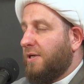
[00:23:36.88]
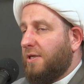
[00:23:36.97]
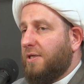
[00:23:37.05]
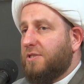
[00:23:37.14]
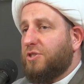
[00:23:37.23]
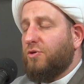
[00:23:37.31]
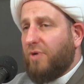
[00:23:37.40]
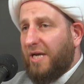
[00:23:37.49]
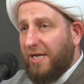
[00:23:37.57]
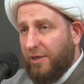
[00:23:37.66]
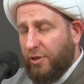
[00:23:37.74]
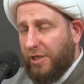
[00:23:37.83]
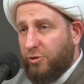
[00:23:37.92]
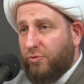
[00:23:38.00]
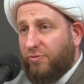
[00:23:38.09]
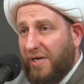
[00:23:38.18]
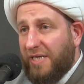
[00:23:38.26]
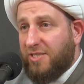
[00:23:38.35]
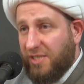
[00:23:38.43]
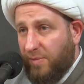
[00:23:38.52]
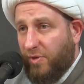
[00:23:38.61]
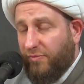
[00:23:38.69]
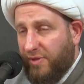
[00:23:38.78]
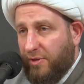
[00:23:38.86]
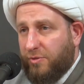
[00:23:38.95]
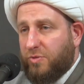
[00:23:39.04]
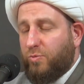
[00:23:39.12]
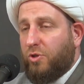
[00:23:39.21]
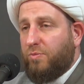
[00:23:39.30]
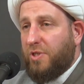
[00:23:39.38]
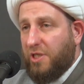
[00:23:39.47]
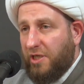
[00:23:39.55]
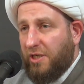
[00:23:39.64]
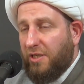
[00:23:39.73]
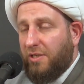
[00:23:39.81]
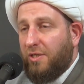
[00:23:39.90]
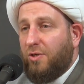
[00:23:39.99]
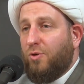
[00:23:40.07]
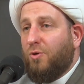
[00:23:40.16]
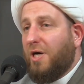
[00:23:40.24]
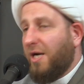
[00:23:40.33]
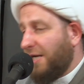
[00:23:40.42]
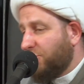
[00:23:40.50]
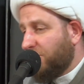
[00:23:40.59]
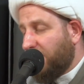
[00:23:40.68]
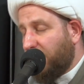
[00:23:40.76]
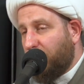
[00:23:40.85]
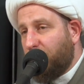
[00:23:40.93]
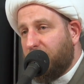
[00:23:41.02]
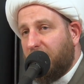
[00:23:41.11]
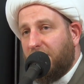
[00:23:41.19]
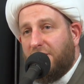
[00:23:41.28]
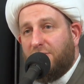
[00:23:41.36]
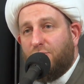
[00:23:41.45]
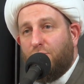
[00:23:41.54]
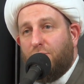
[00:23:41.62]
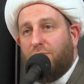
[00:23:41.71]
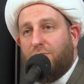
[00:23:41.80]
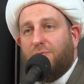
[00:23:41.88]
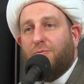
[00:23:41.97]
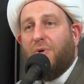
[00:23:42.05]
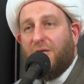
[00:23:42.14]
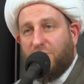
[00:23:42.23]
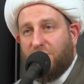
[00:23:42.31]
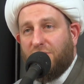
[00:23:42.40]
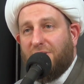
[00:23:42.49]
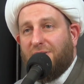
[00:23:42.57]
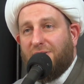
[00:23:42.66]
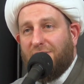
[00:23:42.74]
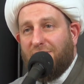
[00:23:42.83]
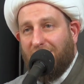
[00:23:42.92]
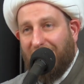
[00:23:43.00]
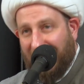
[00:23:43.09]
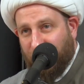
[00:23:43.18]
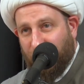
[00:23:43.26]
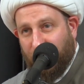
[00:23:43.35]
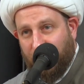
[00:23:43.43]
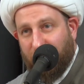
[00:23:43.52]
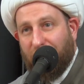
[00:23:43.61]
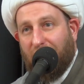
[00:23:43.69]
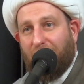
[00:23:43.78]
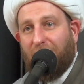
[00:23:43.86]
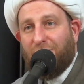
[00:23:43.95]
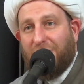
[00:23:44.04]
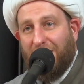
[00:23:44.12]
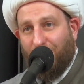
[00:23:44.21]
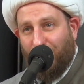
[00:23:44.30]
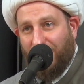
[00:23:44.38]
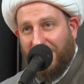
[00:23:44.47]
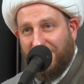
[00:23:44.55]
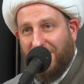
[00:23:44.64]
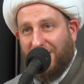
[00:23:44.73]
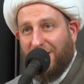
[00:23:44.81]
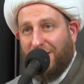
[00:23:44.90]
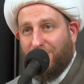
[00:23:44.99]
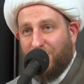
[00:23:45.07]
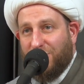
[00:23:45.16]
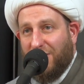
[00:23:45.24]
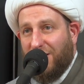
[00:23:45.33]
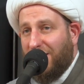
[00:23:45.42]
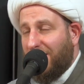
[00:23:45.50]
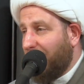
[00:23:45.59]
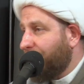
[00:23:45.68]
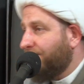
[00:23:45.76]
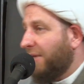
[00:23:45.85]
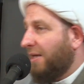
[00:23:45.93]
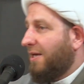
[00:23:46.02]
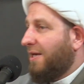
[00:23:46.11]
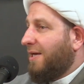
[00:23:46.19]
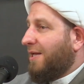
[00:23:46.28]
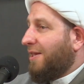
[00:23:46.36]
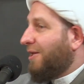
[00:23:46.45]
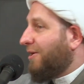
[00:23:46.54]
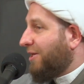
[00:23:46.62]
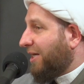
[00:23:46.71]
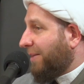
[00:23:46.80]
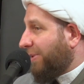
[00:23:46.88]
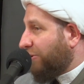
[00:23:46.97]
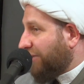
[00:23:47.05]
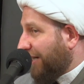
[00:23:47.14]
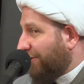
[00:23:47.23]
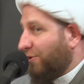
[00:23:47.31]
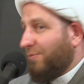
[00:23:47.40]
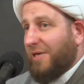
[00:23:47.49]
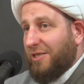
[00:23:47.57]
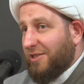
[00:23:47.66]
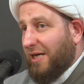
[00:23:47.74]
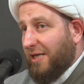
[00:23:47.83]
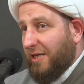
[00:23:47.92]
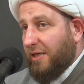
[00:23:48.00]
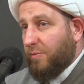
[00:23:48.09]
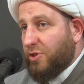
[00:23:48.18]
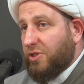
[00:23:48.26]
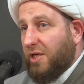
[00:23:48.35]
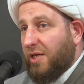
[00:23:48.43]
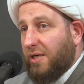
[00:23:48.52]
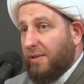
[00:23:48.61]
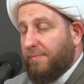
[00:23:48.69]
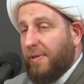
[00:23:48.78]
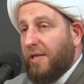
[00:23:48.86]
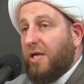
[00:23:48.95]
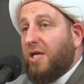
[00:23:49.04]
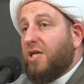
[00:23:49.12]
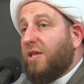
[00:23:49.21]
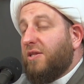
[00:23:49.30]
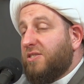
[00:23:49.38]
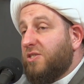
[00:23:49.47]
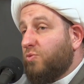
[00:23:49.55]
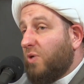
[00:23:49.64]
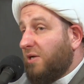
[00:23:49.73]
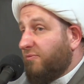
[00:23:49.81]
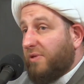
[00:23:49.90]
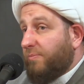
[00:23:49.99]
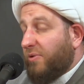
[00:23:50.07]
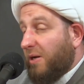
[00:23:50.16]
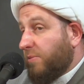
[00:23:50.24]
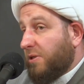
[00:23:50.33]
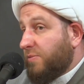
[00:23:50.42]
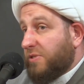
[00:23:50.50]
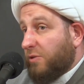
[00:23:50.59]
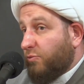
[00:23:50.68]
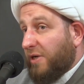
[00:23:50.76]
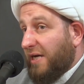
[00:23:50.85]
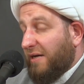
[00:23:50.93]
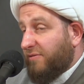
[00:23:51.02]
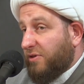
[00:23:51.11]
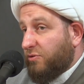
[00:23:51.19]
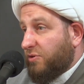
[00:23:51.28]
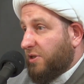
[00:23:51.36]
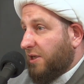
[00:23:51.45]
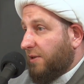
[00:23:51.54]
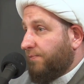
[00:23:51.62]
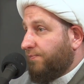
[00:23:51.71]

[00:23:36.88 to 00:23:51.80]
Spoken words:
It's rare that you find some of those mu'mineen who are actually using it to watch lectures about Ahlul Bayti alayhimus salam, learning about Ahlul Bayti alayhimus salam. This is one of the problems that we're having today.